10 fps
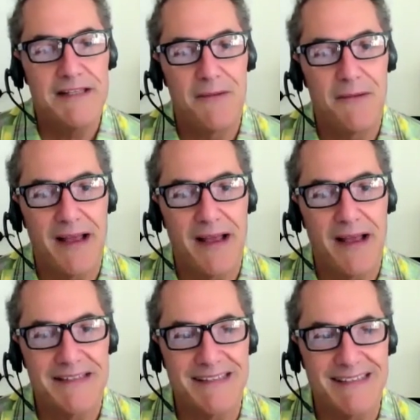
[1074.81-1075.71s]
reads
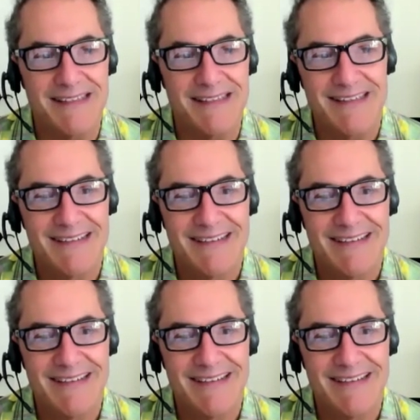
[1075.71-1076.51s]
everyone else's,